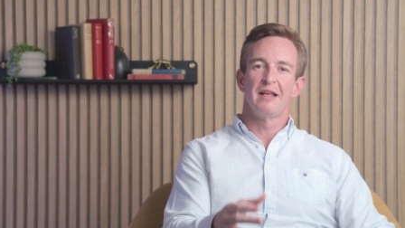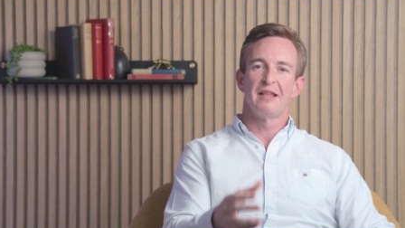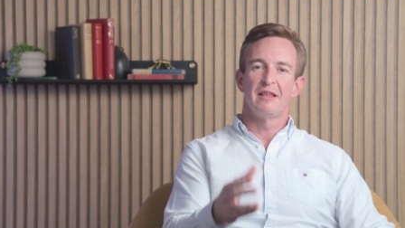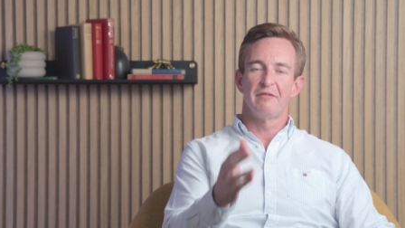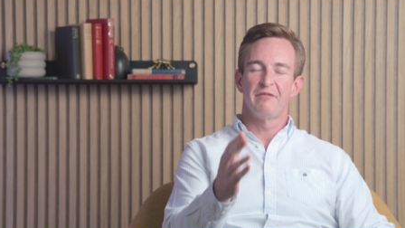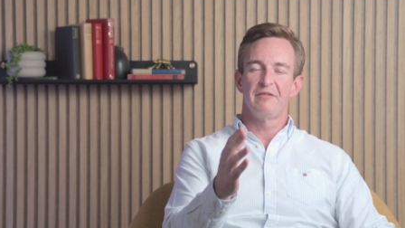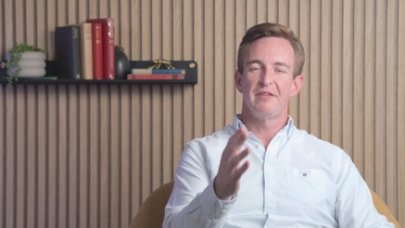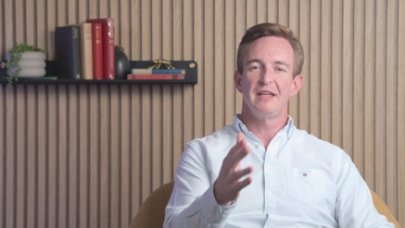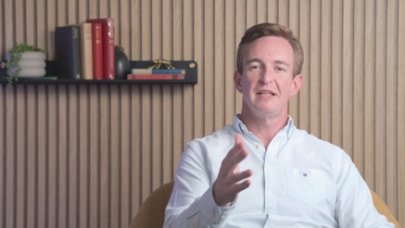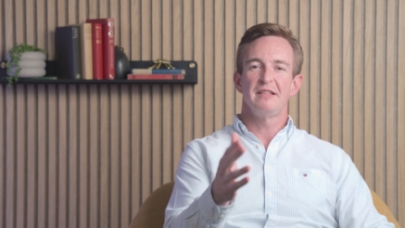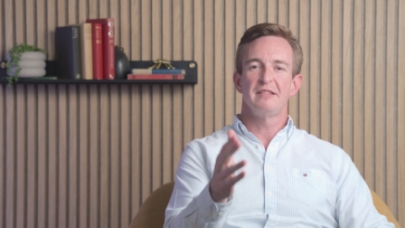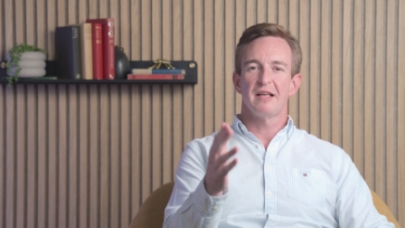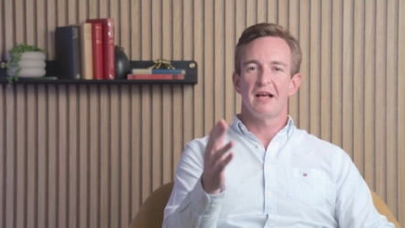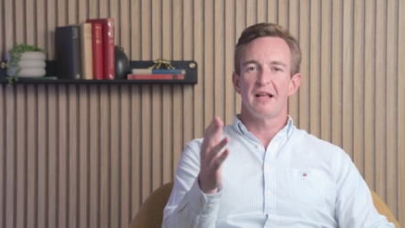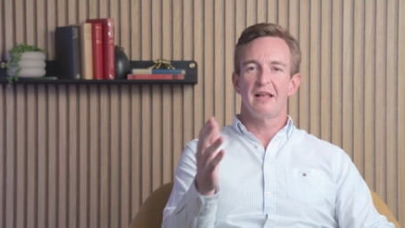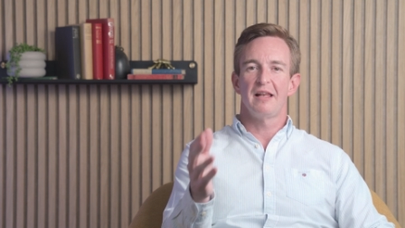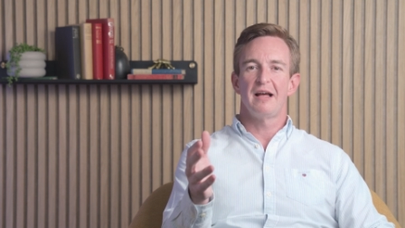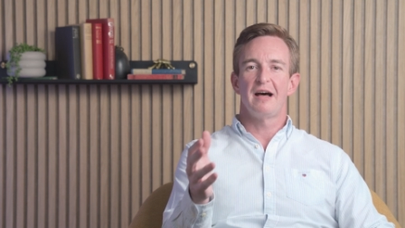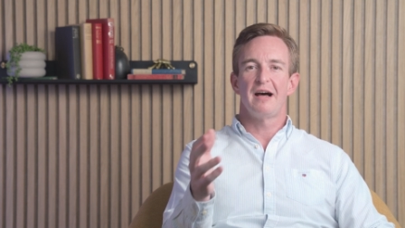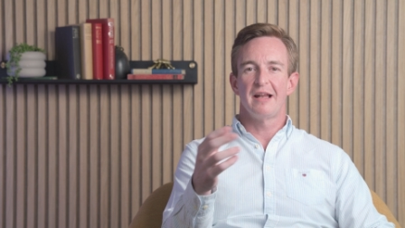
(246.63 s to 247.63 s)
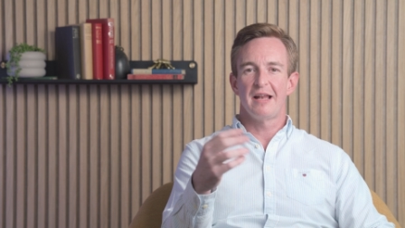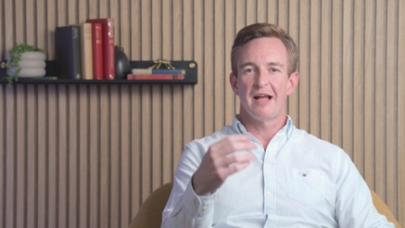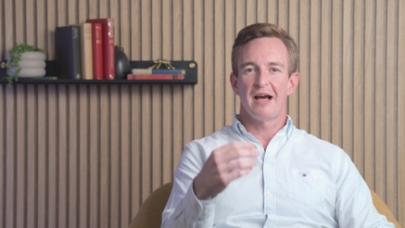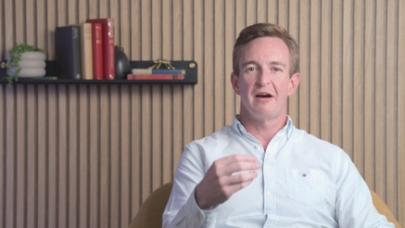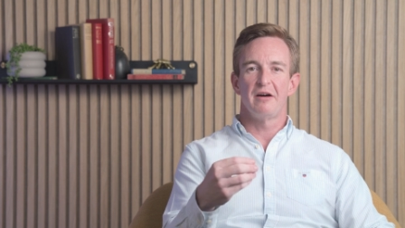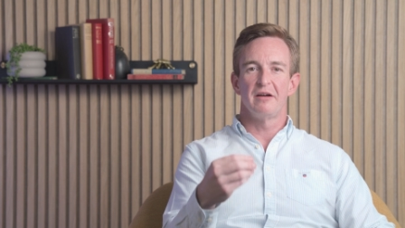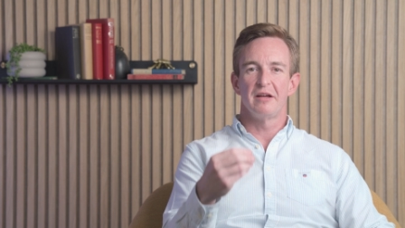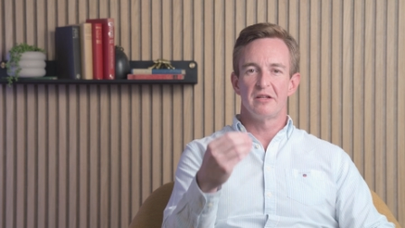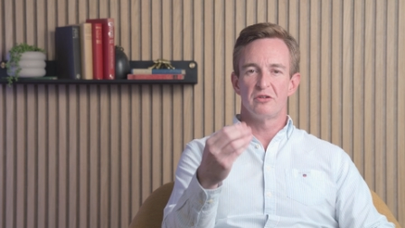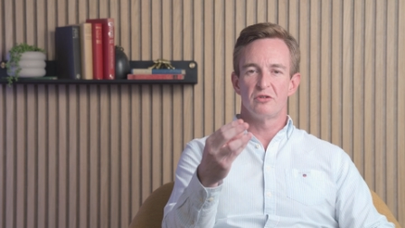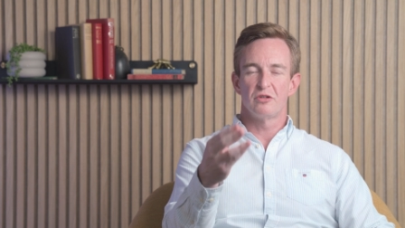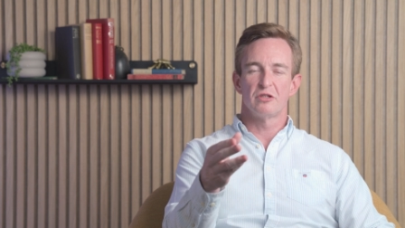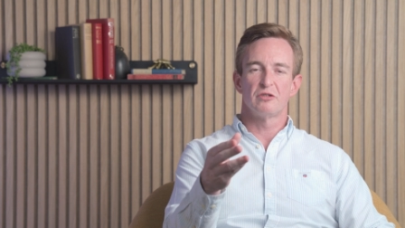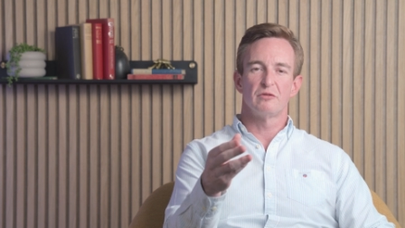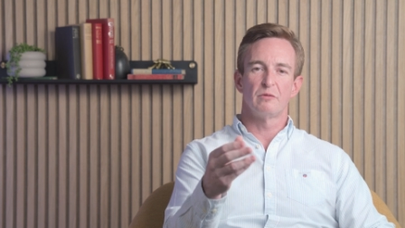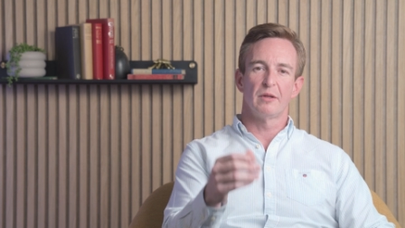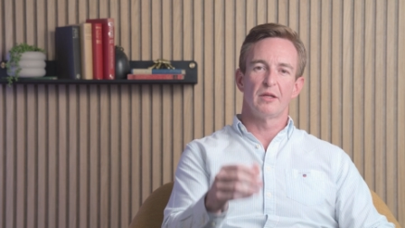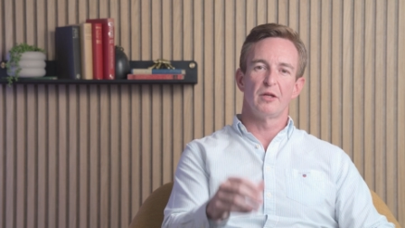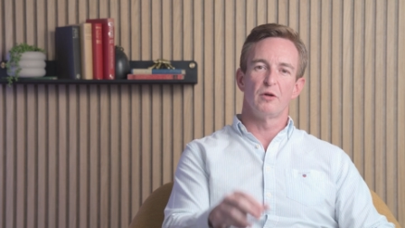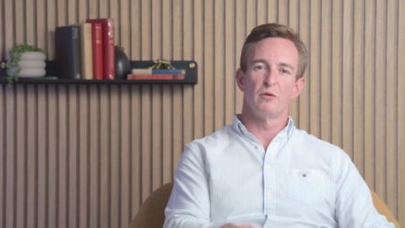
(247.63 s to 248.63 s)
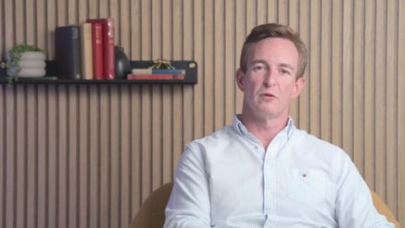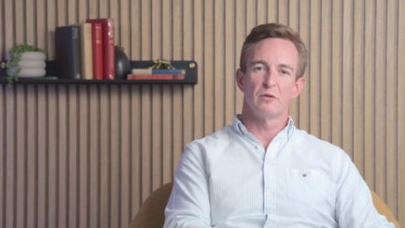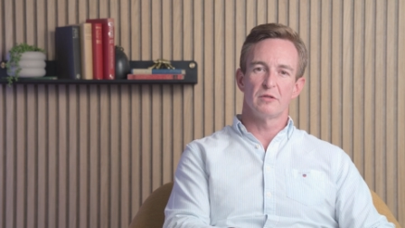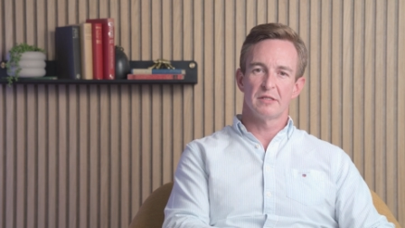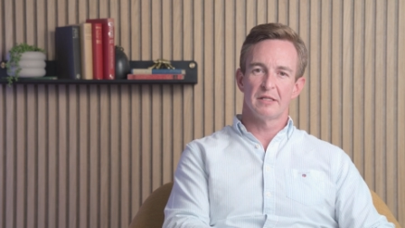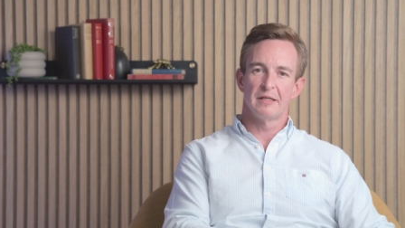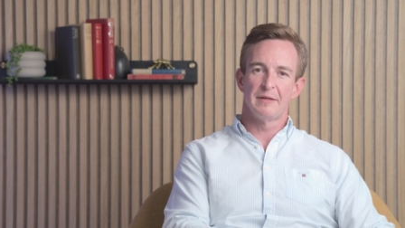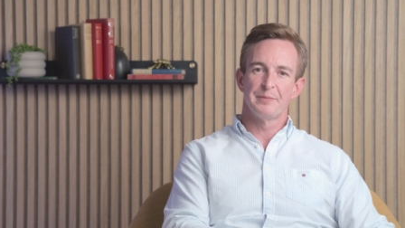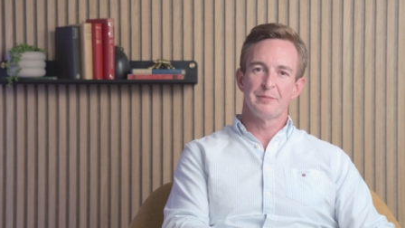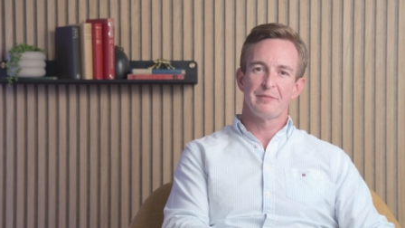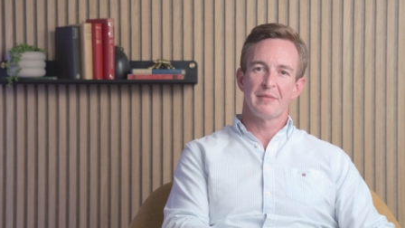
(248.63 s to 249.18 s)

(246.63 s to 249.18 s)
the fees align our interests with yours.